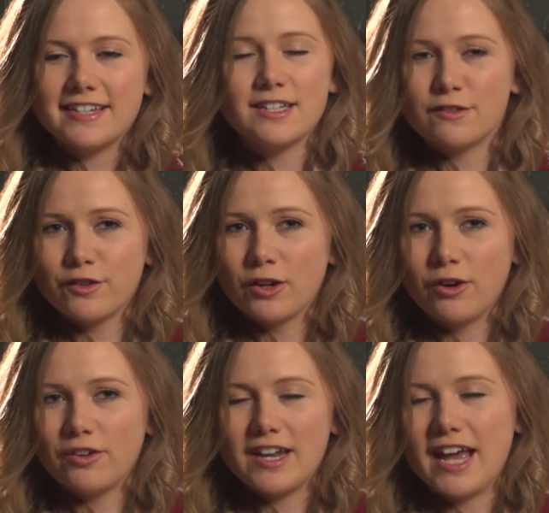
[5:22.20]
it is full
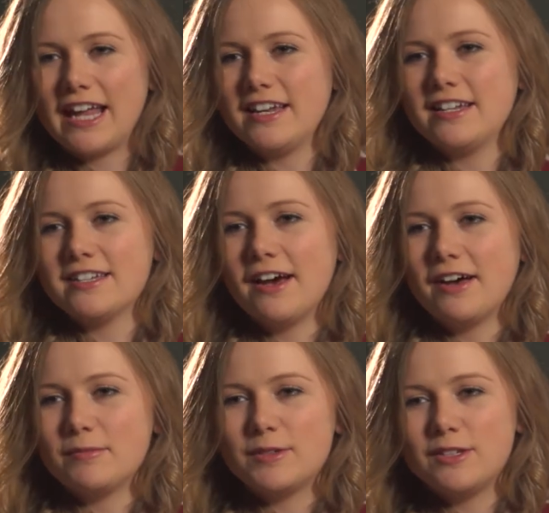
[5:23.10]
on, and at
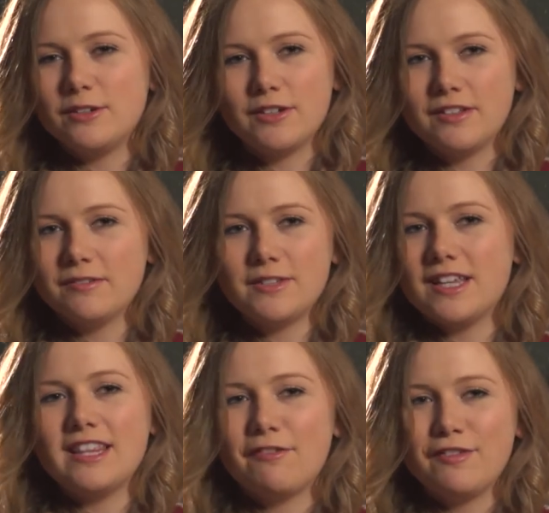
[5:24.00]
times you can
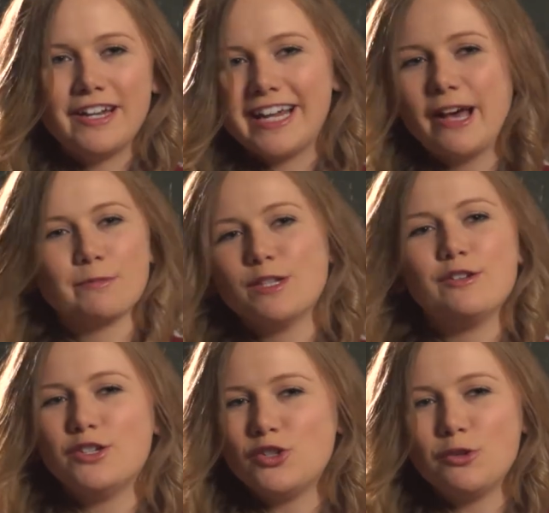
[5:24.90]
sit there feeling
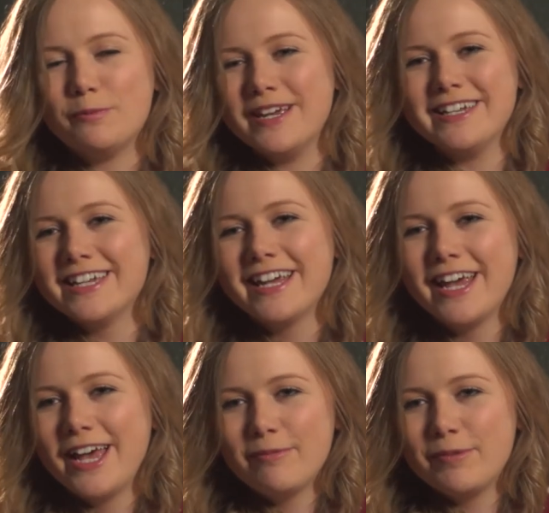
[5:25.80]
absolutely stupid.
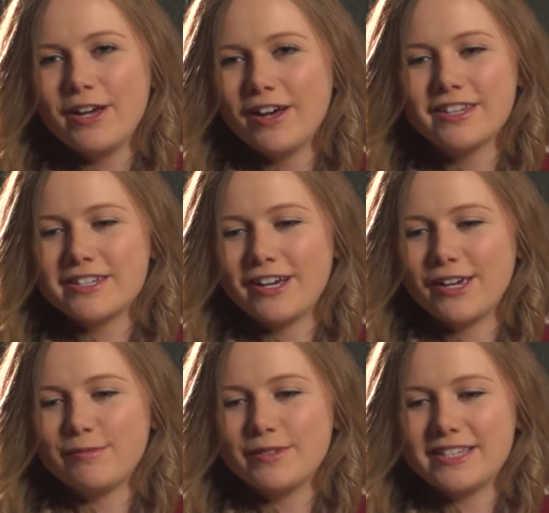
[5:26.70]
But at other
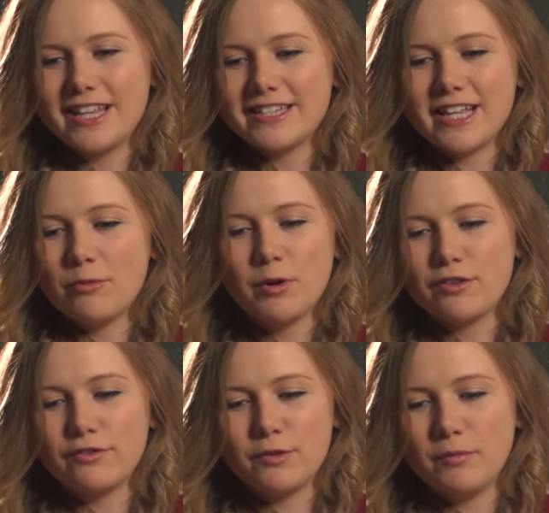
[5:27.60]
times, there's that
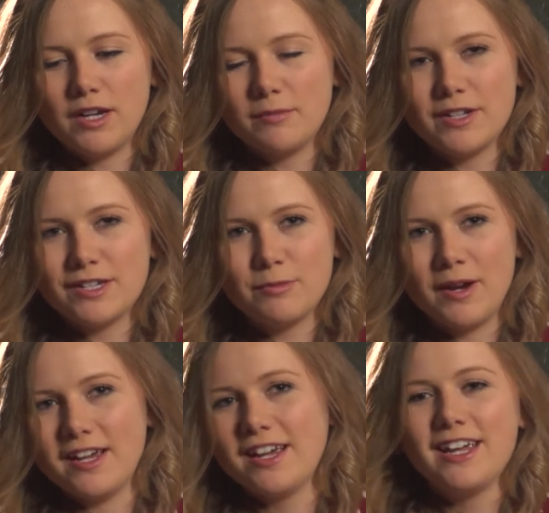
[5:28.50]
wonderful moment
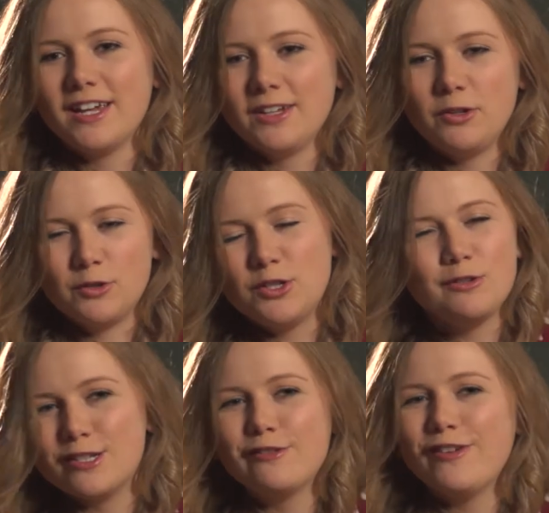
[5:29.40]
where your
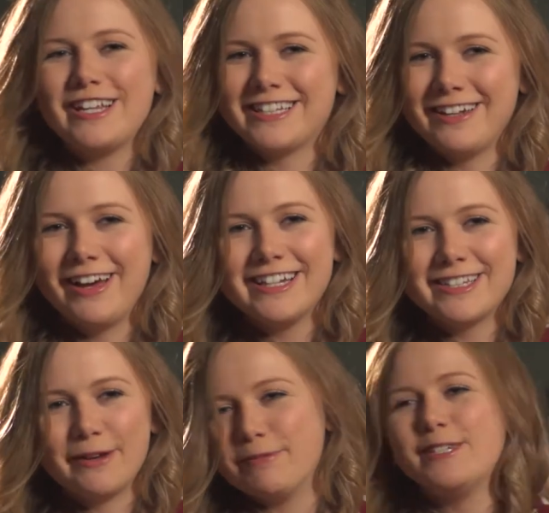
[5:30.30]
tutor's face lights
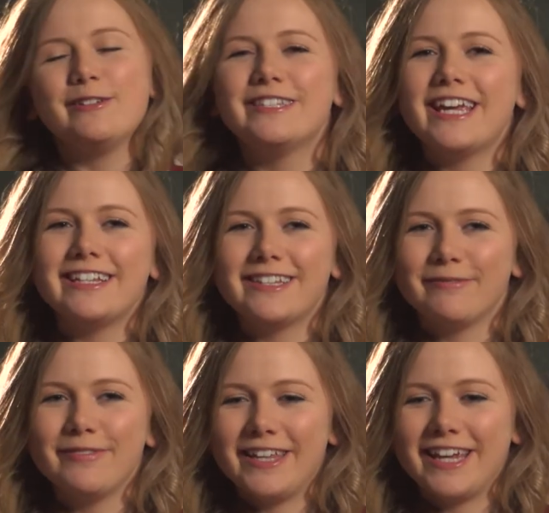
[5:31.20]
up as you say
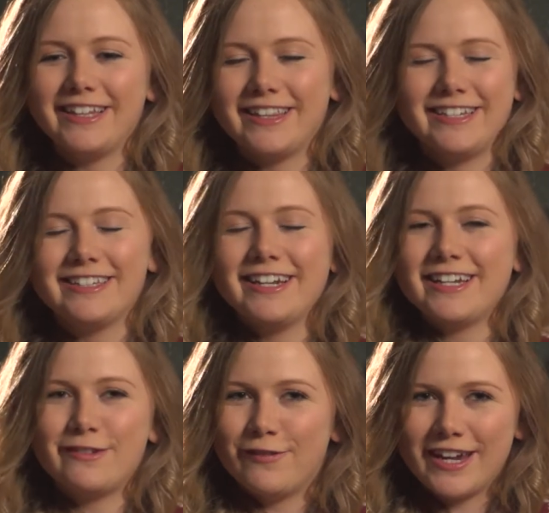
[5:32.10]
something that is at
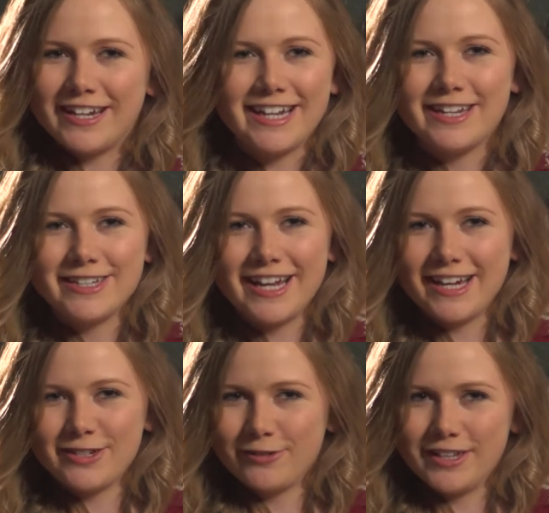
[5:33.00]
least vaguely
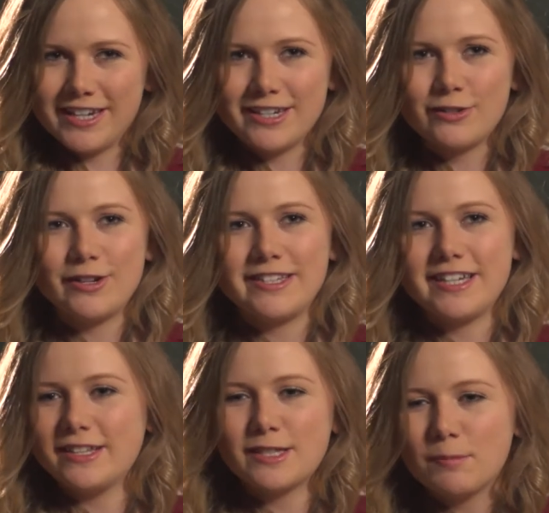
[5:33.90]
intellectual and
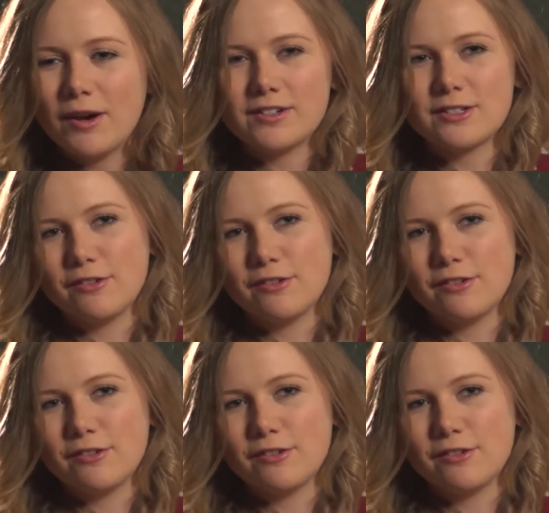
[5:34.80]
interesting that sparks